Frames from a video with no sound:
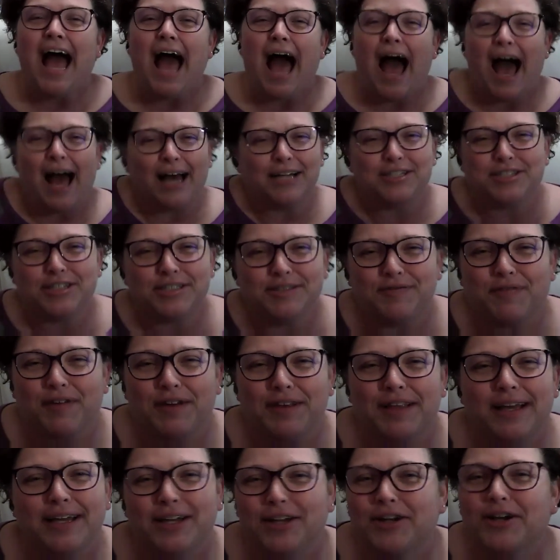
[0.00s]
I just feel
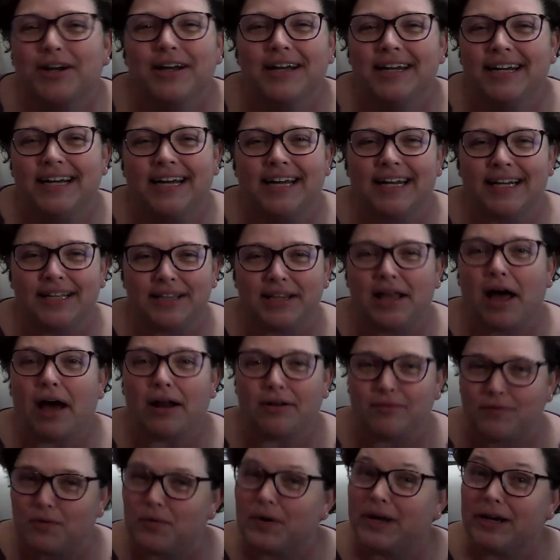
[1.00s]
like you're going to get a lot
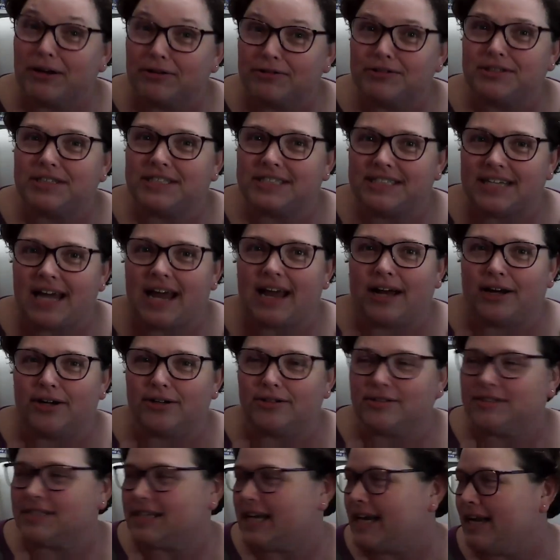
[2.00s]
of weird
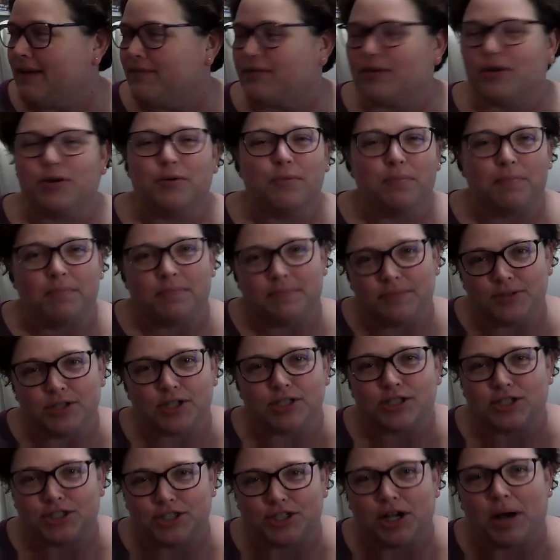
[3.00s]
stares if you
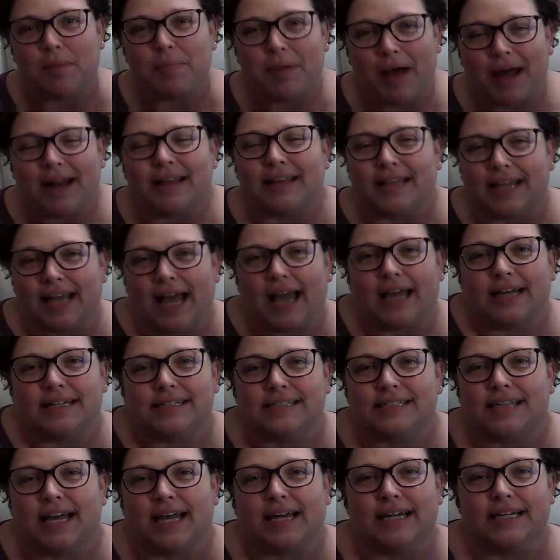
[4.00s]
just jump out of the
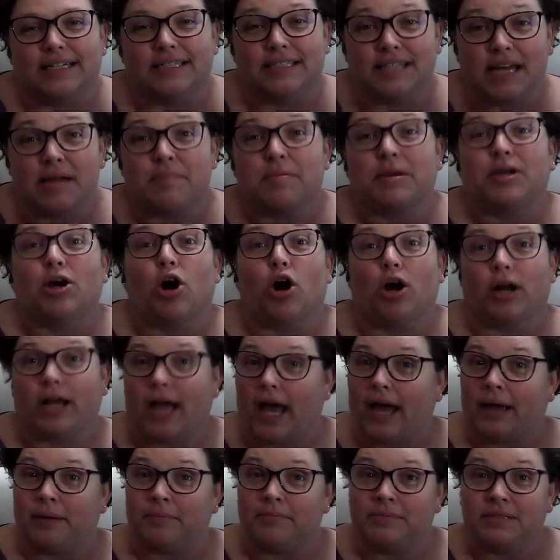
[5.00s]
gate saying TBR
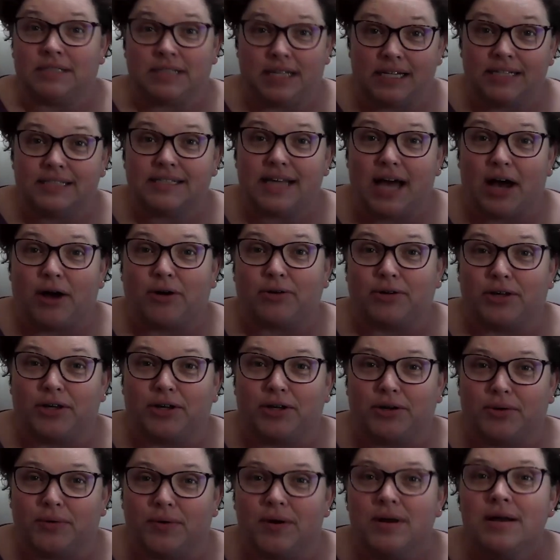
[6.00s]
games is how
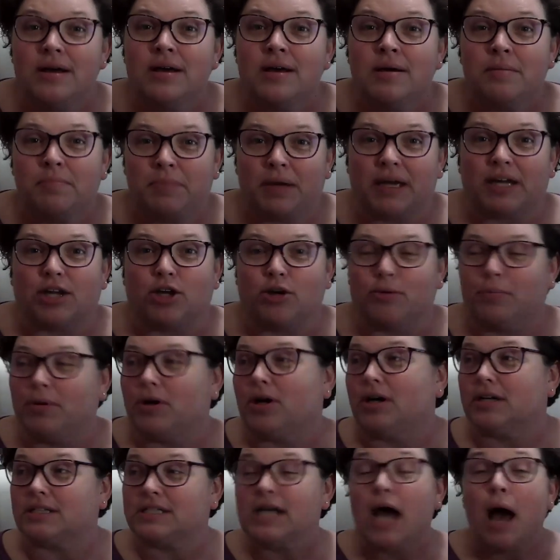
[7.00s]
you pick your
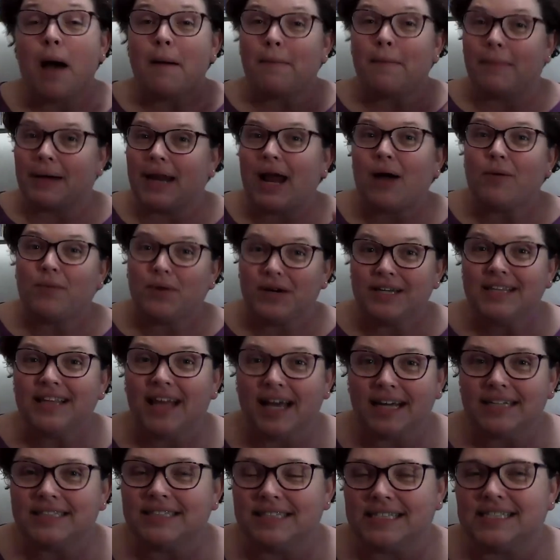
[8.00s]
books. But I would
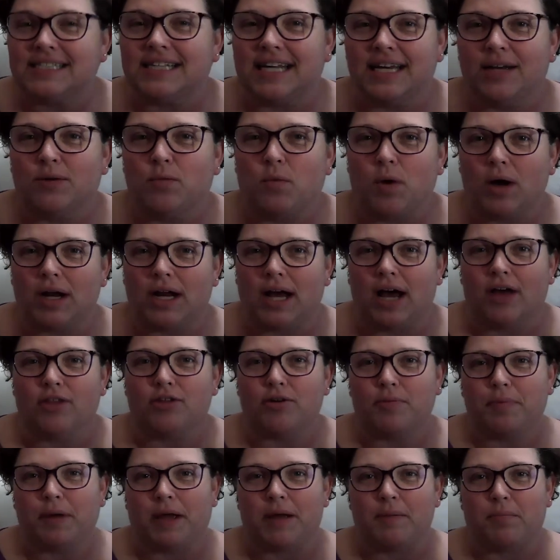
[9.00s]
like to see what
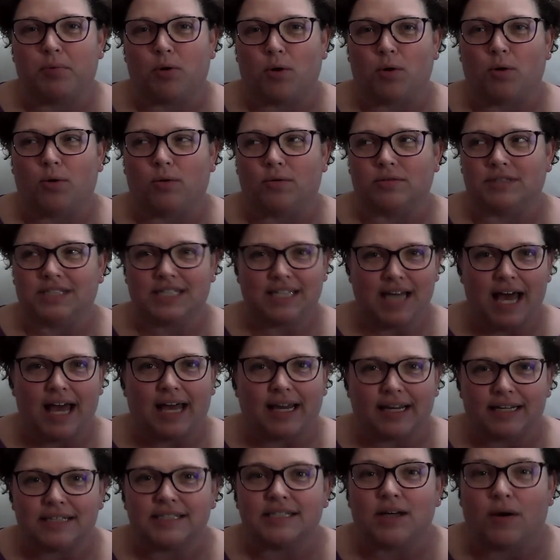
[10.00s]
other people
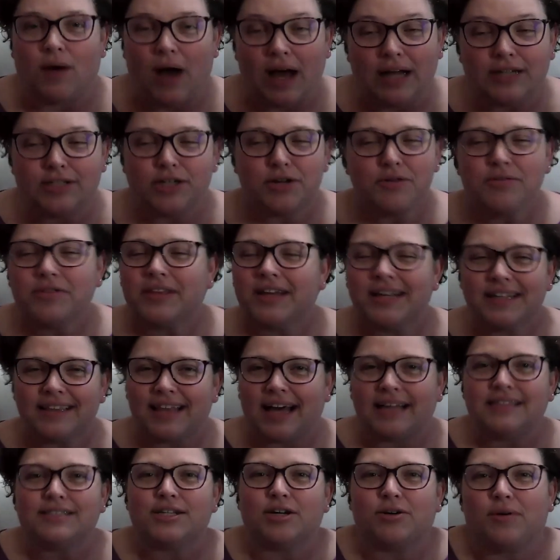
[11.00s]
say. So I do think
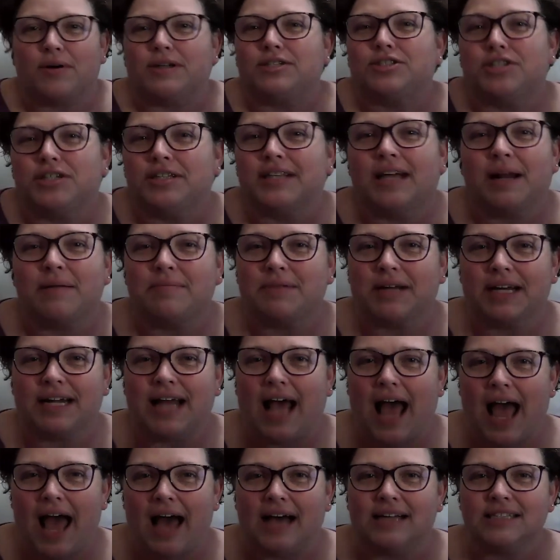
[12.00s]
that's a question that I'm going
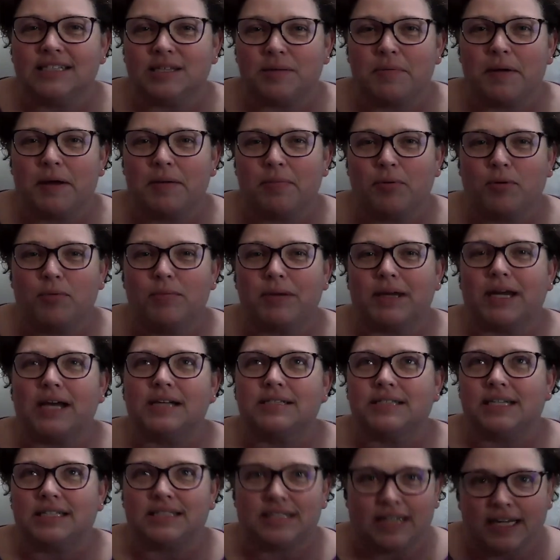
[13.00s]
to ask people
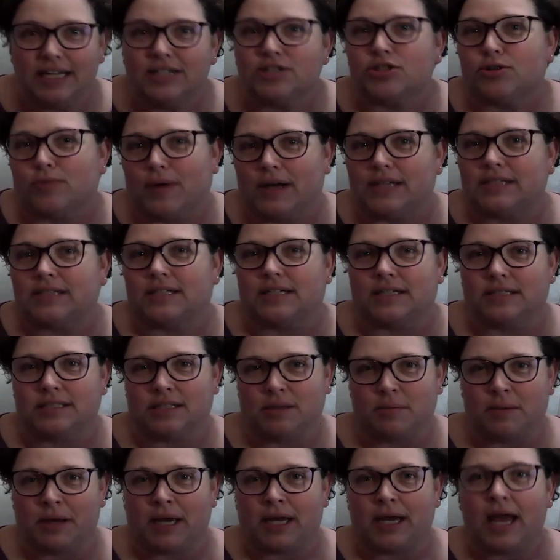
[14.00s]
because it's interesting
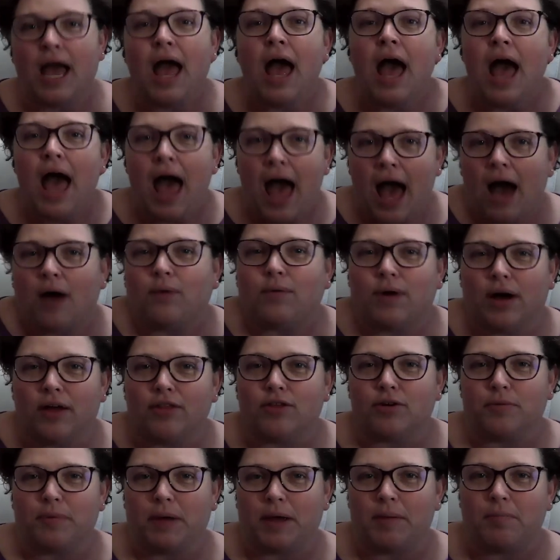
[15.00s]
to me how
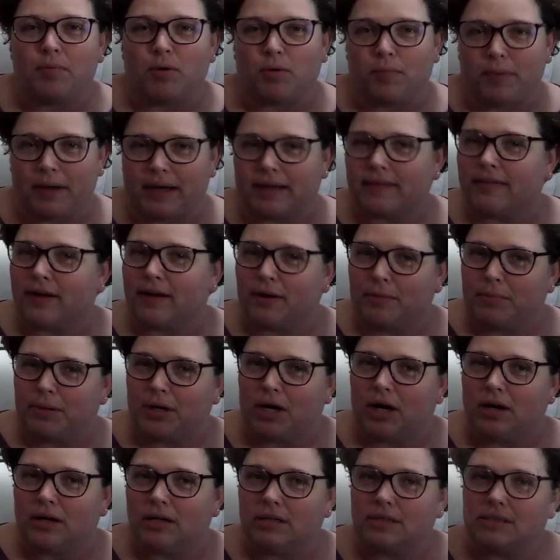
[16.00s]
other people pick their
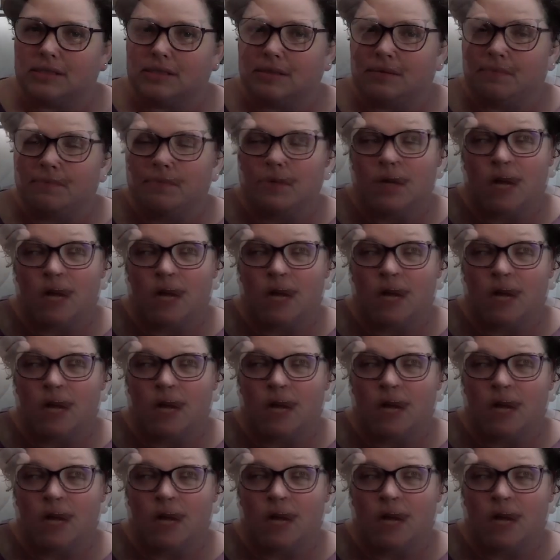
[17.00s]
books.